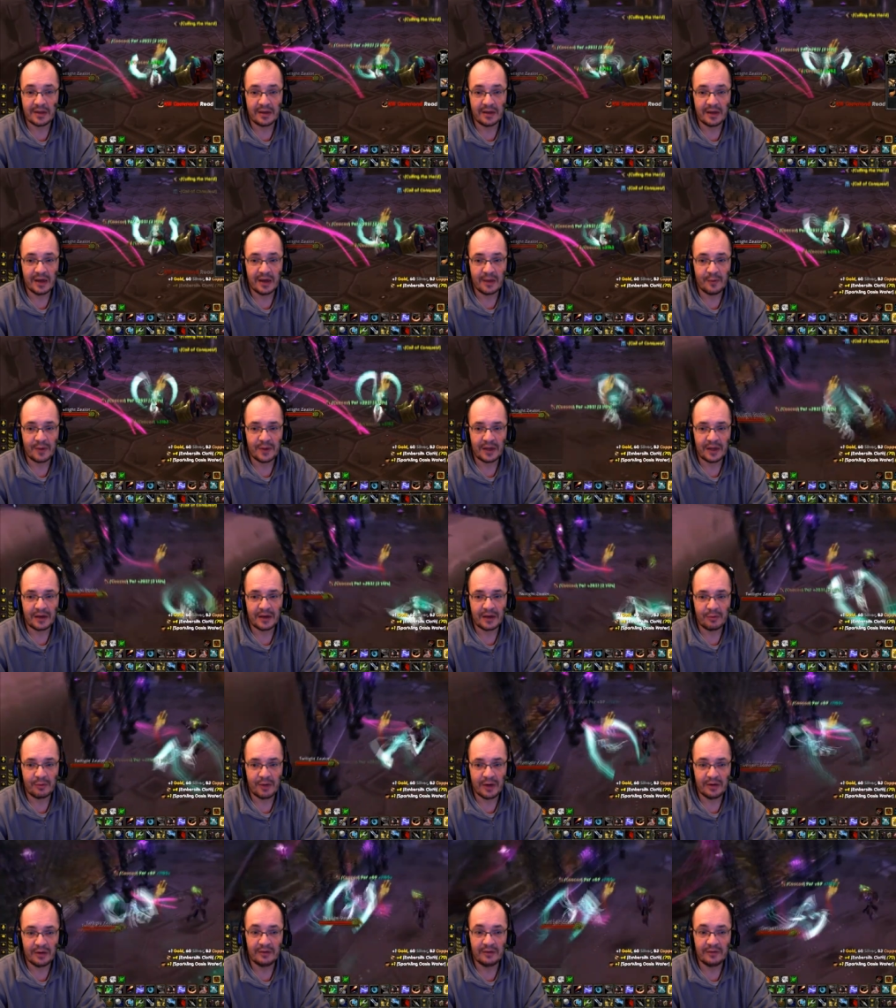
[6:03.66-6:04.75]
Now we're getting
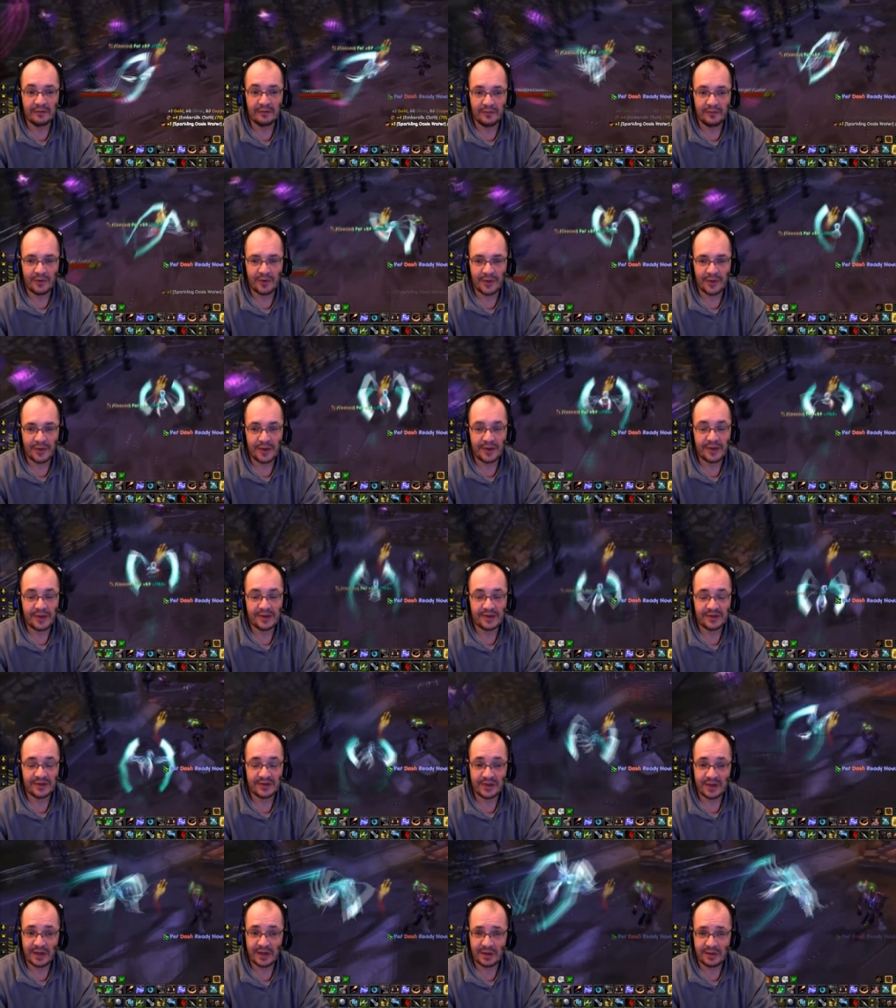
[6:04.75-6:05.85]
ready for the
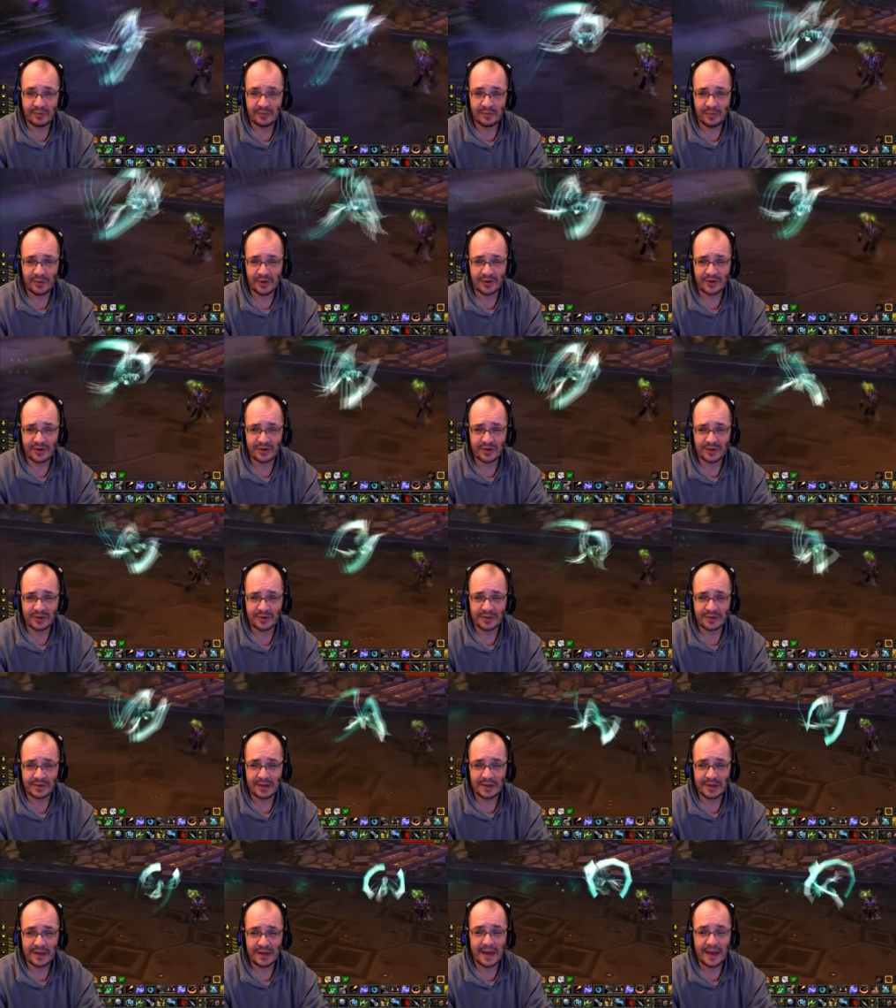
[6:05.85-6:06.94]
second boss,
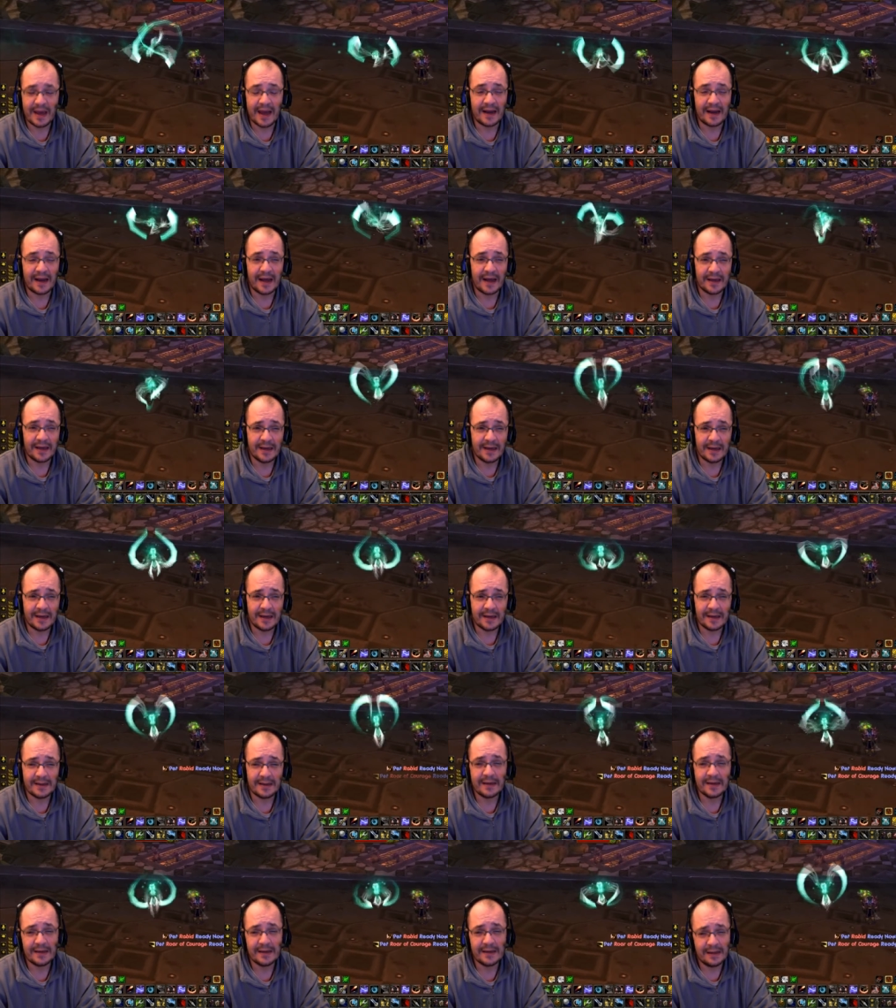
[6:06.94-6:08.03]
and now here
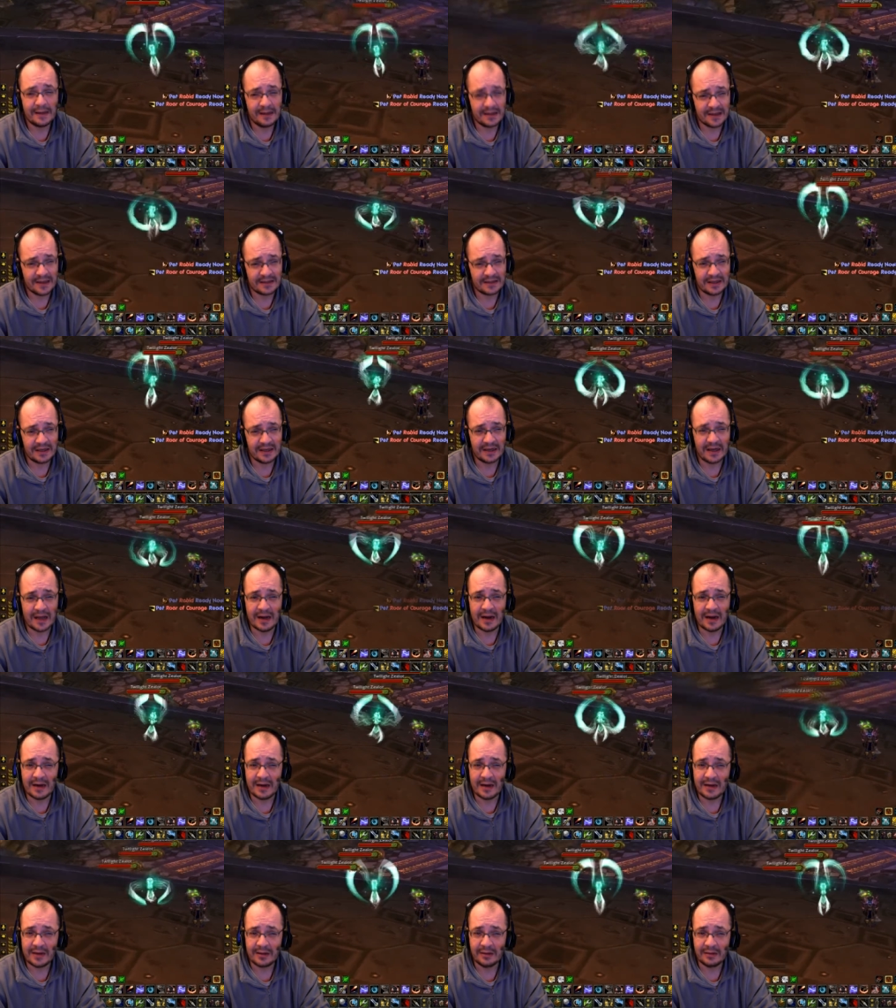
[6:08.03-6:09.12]
it does get a
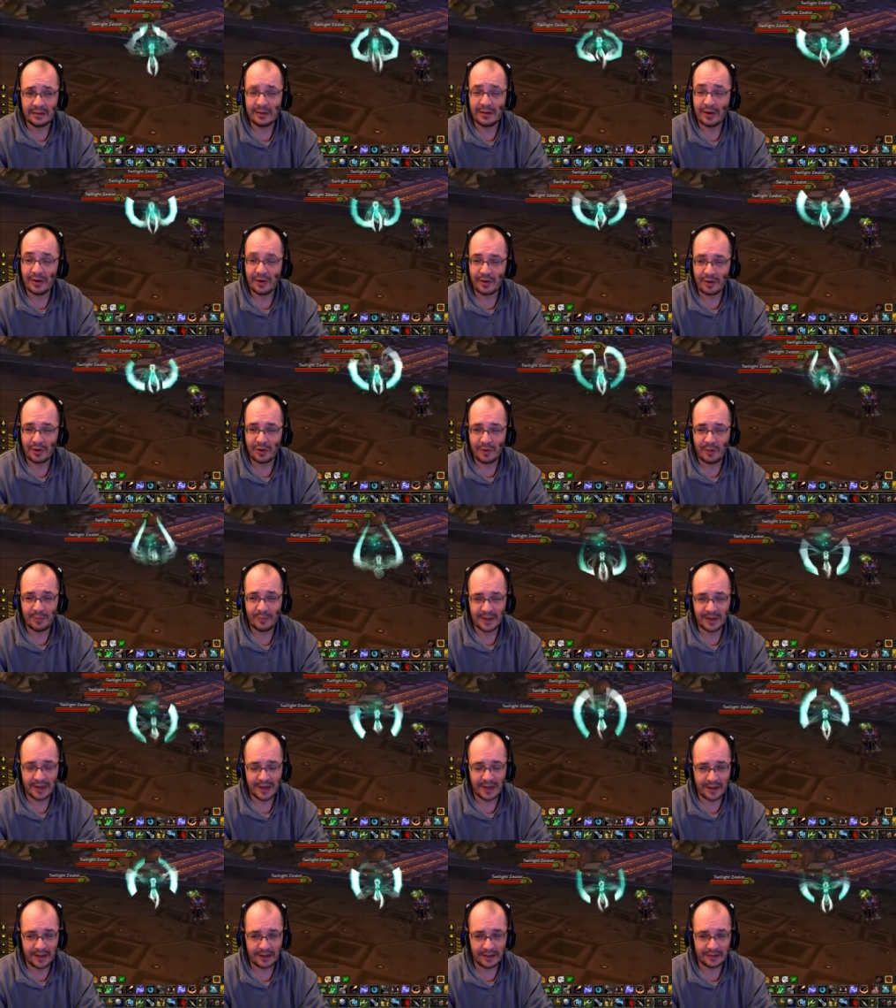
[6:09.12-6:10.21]
little
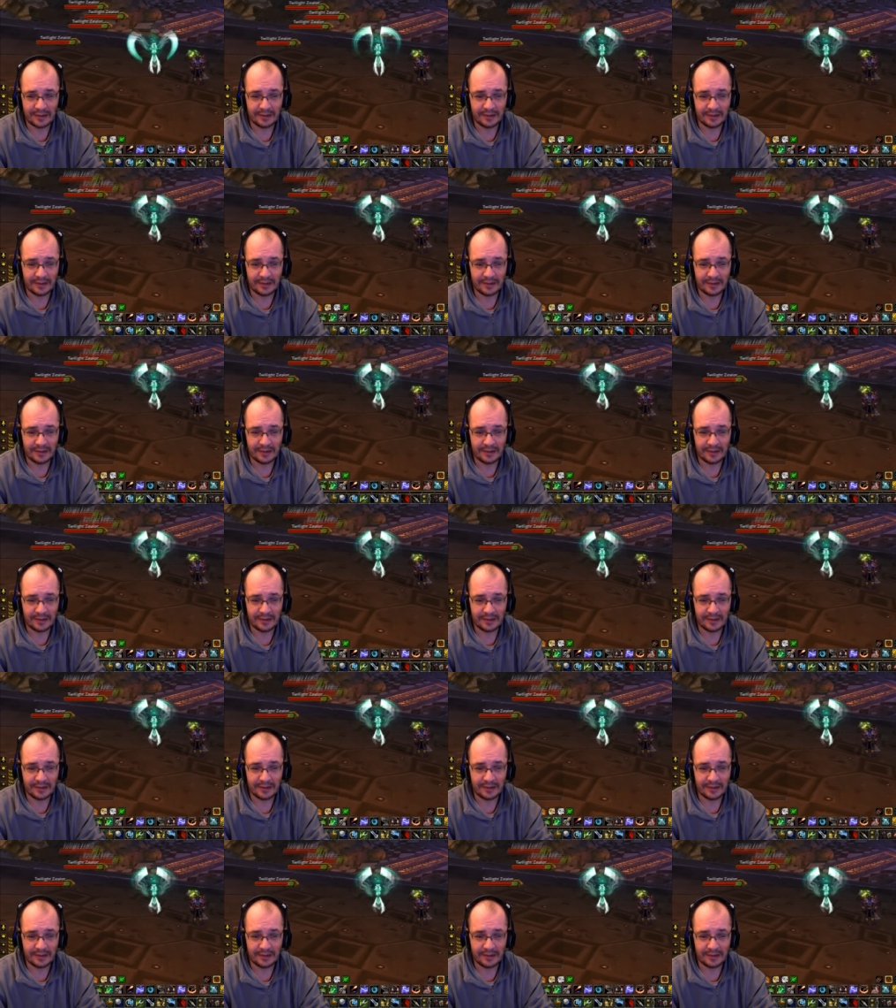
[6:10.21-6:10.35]
complicated.